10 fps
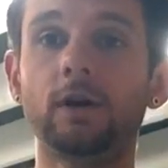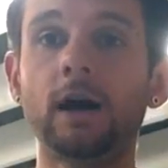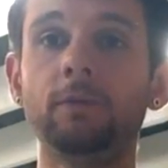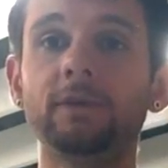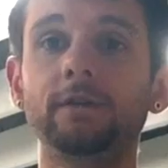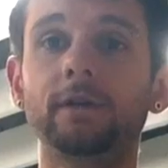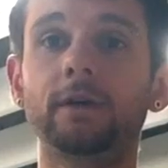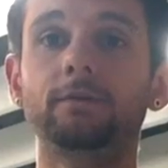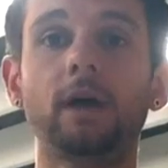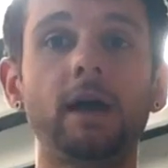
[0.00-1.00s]
hobby
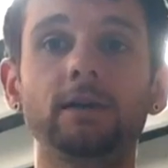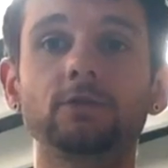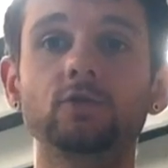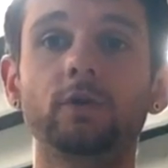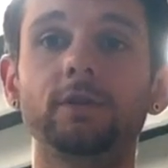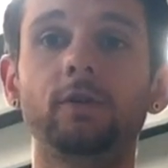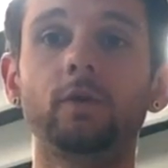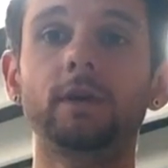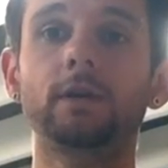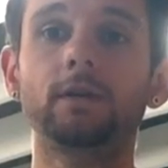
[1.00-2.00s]
that I enjoy
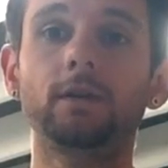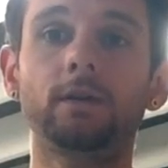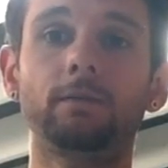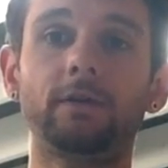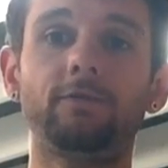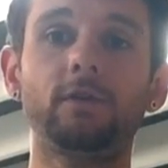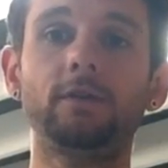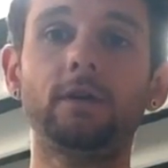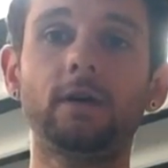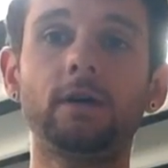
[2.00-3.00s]
doing in my free
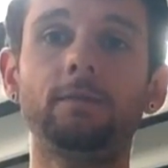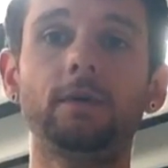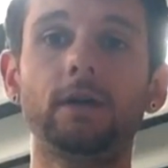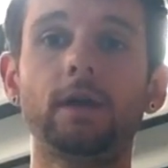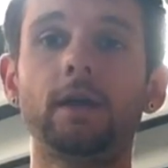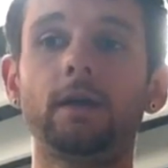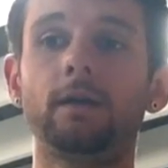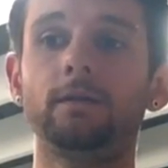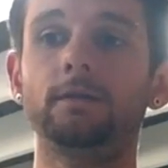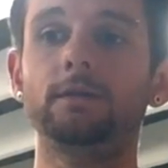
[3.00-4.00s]
time,
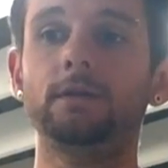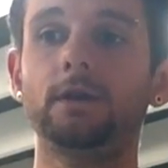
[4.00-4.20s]
and